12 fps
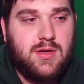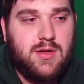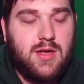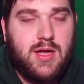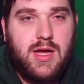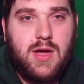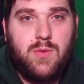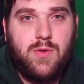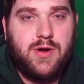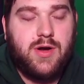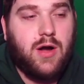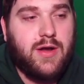
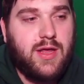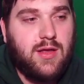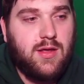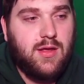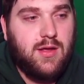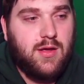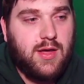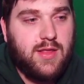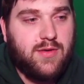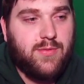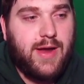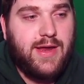were guarding, and
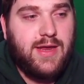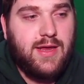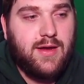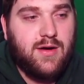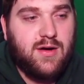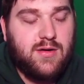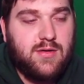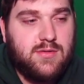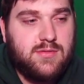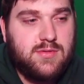then right here